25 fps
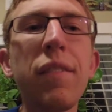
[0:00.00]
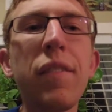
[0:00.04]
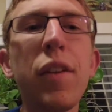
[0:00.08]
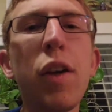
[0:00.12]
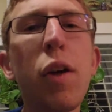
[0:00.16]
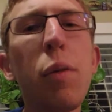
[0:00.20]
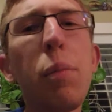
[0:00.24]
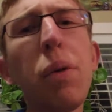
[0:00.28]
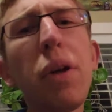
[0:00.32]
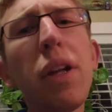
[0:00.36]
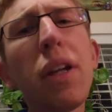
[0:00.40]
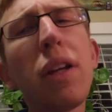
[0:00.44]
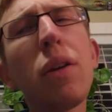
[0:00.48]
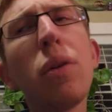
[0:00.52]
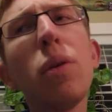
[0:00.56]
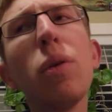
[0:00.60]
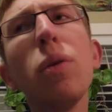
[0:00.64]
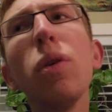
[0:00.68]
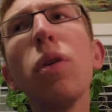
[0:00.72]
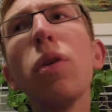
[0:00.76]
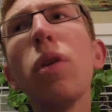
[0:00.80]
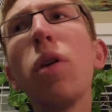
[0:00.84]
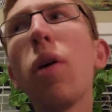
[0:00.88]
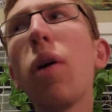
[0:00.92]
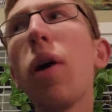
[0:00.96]
They're pretty
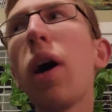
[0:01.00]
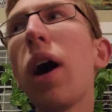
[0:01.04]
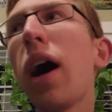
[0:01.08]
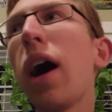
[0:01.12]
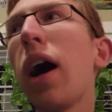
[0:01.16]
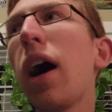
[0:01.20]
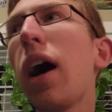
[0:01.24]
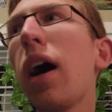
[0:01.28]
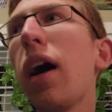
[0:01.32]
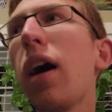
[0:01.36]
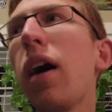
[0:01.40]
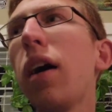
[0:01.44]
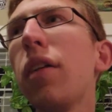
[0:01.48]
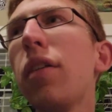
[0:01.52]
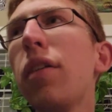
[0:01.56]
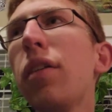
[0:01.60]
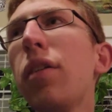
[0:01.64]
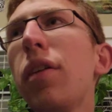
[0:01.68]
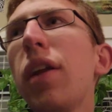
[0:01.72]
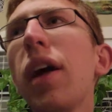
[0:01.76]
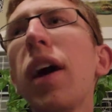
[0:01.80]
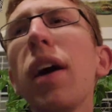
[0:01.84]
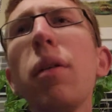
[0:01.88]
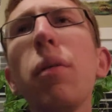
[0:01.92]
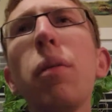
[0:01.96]
cool.
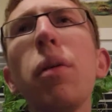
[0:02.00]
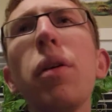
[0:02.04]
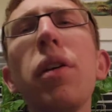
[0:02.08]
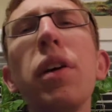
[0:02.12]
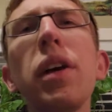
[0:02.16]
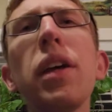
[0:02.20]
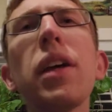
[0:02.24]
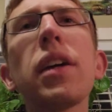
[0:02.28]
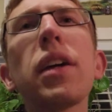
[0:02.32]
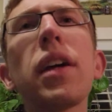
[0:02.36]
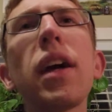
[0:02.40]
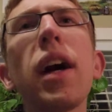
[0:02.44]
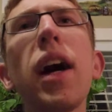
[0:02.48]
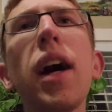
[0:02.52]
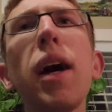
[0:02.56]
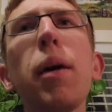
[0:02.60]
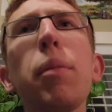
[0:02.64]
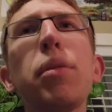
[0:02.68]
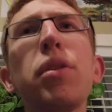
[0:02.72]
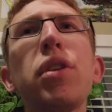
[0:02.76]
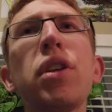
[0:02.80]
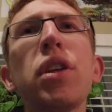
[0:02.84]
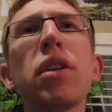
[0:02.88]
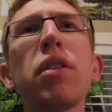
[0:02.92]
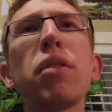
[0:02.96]
They're not really
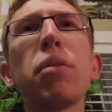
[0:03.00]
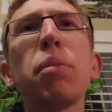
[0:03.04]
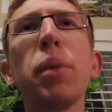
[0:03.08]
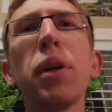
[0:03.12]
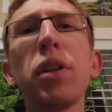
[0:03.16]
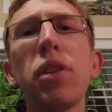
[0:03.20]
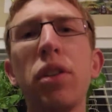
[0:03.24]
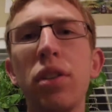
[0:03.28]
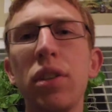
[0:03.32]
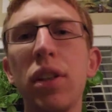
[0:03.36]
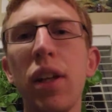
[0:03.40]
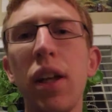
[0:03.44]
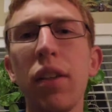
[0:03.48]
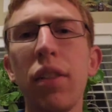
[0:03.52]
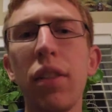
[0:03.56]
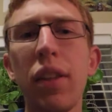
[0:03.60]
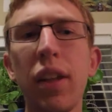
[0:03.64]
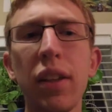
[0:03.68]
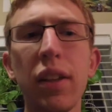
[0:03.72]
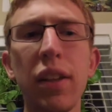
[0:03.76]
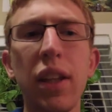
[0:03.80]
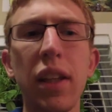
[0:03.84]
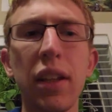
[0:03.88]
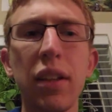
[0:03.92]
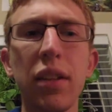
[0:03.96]
accomplishing as much as I
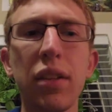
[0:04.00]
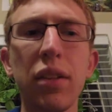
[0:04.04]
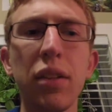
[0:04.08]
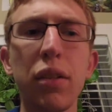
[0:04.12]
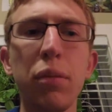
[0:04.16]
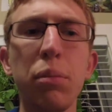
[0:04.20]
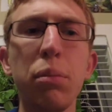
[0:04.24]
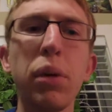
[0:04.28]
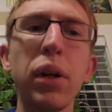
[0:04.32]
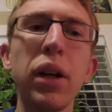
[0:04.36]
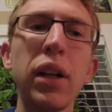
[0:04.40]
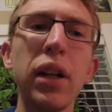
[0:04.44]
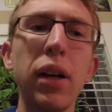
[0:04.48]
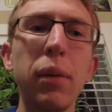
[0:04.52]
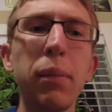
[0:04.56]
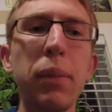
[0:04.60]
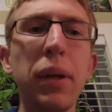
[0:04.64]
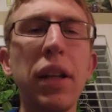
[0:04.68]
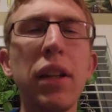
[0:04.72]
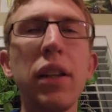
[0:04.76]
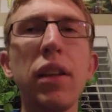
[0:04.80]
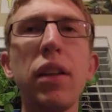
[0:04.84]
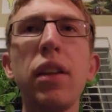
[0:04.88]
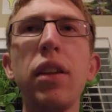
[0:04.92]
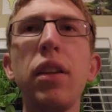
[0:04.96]
think they could, but I
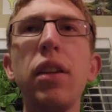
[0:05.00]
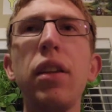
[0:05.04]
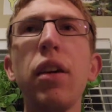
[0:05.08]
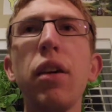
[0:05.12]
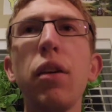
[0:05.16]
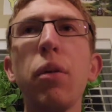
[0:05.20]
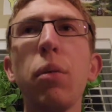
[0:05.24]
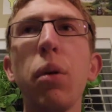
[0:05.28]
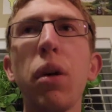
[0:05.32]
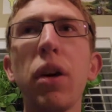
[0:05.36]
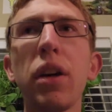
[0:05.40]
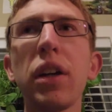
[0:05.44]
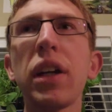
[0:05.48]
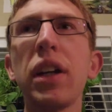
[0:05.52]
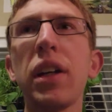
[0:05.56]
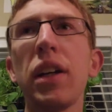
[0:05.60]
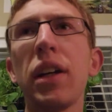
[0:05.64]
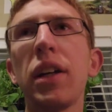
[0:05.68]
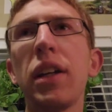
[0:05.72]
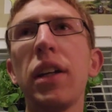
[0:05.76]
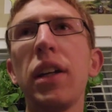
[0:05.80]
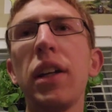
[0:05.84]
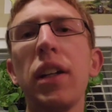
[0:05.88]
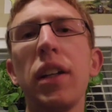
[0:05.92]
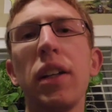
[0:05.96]
mean, they're working
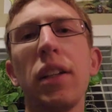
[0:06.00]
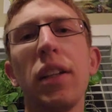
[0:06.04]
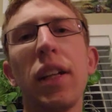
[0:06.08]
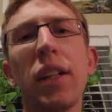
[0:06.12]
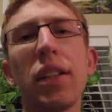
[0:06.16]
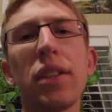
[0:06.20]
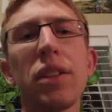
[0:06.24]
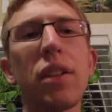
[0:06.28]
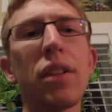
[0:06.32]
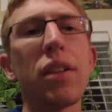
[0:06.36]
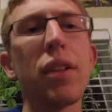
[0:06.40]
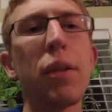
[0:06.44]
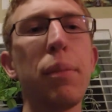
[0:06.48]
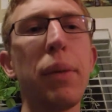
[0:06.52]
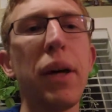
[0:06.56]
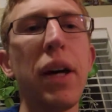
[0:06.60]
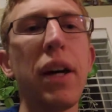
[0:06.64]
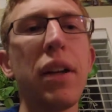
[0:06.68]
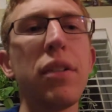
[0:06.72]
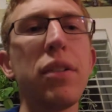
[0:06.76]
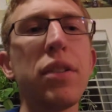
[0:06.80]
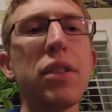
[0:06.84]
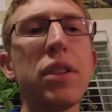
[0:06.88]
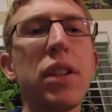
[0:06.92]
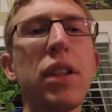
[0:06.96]
on it, and that's all that
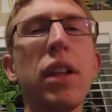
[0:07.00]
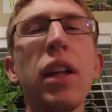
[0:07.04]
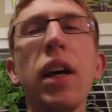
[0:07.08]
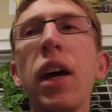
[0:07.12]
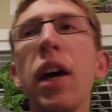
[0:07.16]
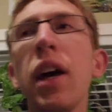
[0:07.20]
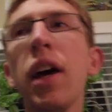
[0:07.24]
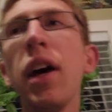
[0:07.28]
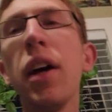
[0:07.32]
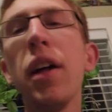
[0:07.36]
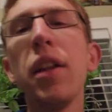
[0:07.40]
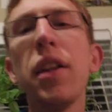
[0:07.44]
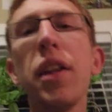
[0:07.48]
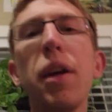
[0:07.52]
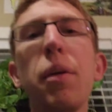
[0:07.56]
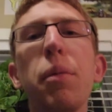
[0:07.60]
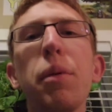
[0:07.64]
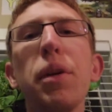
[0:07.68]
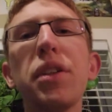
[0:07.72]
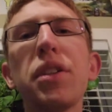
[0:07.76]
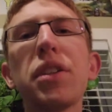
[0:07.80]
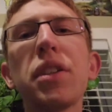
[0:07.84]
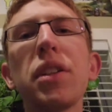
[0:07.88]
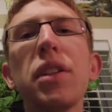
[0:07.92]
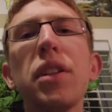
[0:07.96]
matters. And they
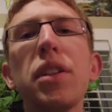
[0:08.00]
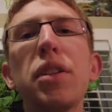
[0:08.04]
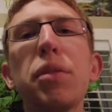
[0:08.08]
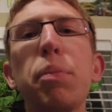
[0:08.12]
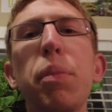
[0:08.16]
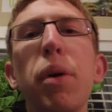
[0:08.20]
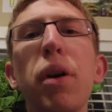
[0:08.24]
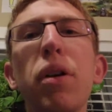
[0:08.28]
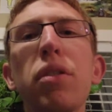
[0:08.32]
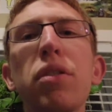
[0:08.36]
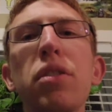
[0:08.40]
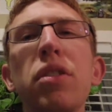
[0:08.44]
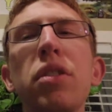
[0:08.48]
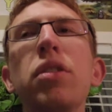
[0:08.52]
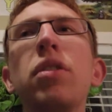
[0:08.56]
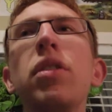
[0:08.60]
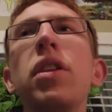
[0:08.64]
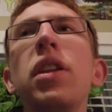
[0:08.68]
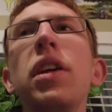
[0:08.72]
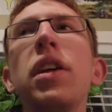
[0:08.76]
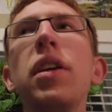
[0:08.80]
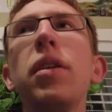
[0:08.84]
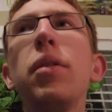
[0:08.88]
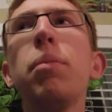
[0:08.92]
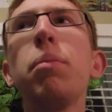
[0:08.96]
recently spoke to
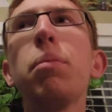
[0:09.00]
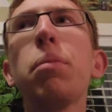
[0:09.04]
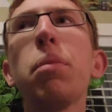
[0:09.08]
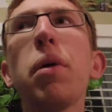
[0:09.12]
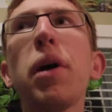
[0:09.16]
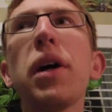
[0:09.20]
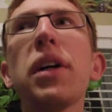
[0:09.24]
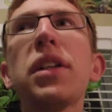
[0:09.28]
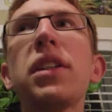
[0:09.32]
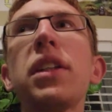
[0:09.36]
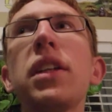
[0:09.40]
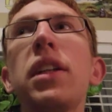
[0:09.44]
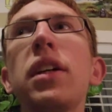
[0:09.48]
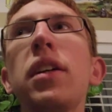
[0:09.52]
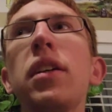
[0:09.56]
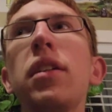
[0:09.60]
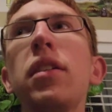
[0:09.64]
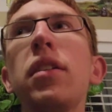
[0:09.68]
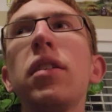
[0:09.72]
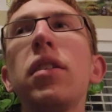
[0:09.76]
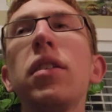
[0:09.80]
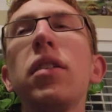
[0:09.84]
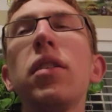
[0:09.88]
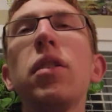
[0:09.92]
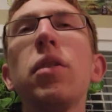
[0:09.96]
the
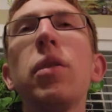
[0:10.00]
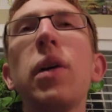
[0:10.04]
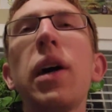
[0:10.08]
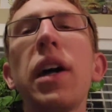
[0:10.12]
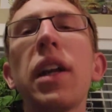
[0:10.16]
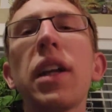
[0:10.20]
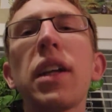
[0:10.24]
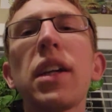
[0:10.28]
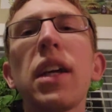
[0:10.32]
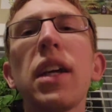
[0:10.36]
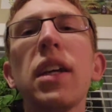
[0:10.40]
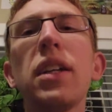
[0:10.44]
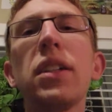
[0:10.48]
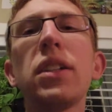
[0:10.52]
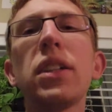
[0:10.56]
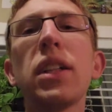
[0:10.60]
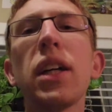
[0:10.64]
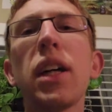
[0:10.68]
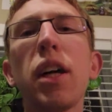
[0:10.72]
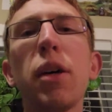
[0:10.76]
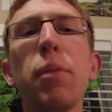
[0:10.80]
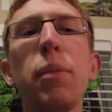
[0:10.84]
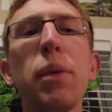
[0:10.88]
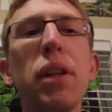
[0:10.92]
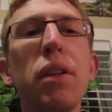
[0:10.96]
president, Luanna K.
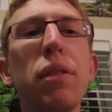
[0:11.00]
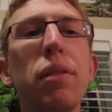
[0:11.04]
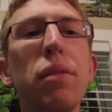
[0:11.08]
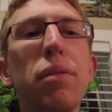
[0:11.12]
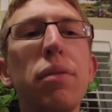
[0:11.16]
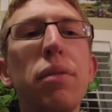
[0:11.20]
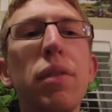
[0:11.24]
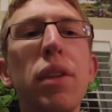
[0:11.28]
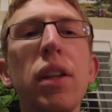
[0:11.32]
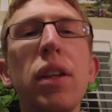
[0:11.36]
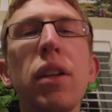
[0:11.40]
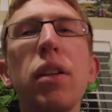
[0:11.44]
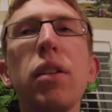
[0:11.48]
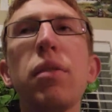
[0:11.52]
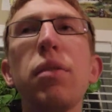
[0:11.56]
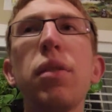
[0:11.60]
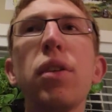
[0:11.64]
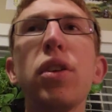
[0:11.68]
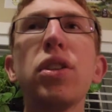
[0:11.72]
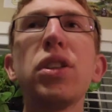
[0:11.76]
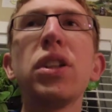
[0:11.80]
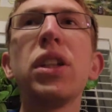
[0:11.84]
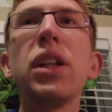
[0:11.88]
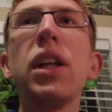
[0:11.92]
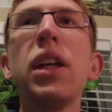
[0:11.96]
Simon of the
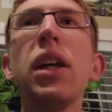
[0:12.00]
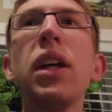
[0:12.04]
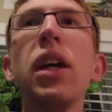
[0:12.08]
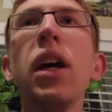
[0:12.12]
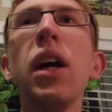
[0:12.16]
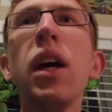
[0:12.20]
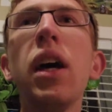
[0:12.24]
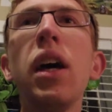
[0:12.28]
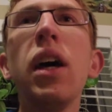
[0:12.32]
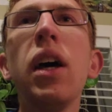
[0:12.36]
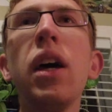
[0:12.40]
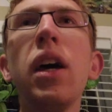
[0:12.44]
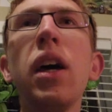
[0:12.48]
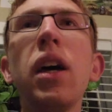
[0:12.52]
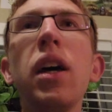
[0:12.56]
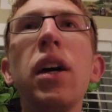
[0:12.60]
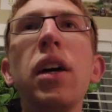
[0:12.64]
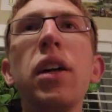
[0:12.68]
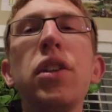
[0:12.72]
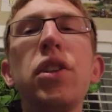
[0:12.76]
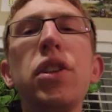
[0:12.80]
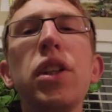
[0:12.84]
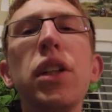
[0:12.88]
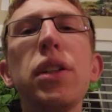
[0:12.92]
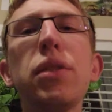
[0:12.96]
university,
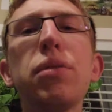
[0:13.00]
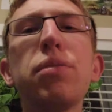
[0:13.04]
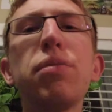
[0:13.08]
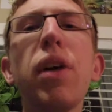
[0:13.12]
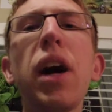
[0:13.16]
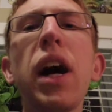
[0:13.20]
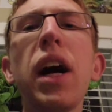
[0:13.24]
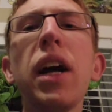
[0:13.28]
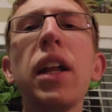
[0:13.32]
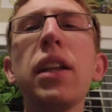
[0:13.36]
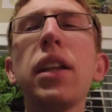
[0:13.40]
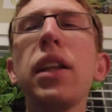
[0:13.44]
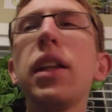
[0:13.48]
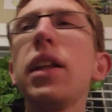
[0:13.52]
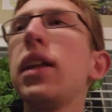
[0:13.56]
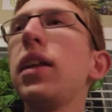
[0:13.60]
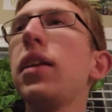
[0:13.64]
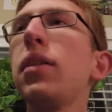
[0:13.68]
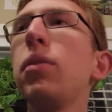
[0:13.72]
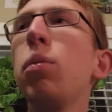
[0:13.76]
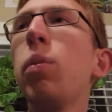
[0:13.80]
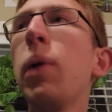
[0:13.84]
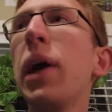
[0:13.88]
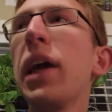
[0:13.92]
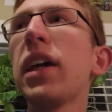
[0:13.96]
and she's
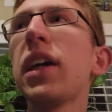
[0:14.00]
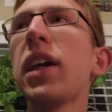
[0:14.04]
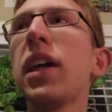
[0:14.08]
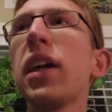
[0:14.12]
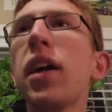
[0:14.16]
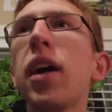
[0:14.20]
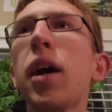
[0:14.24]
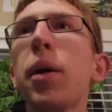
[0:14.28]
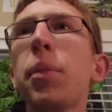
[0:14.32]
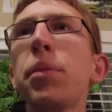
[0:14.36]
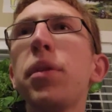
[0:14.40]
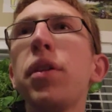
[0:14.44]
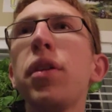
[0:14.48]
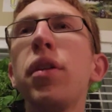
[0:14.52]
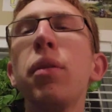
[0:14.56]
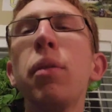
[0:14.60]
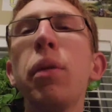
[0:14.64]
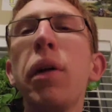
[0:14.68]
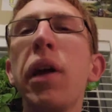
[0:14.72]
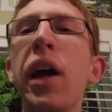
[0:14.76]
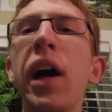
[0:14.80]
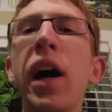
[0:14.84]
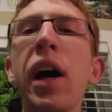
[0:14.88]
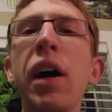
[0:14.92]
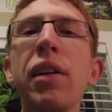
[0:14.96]
finally waking up to the
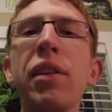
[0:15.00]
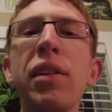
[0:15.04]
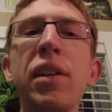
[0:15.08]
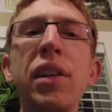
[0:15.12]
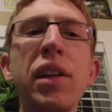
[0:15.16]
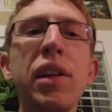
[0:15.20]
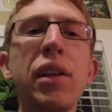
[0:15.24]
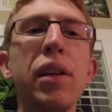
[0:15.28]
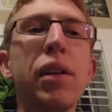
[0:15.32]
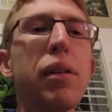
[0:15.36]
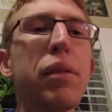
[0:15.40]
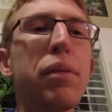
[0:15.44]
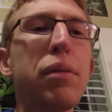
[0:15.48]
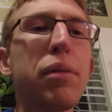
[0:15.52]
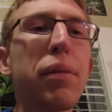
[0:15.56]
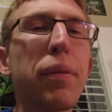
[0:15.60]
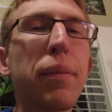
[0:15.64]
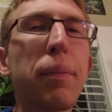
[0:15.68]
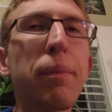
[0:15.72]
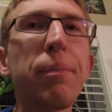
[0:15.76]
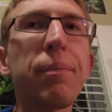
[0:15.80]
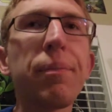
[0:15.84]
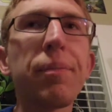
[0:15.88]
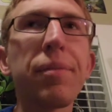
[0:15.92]
reality of,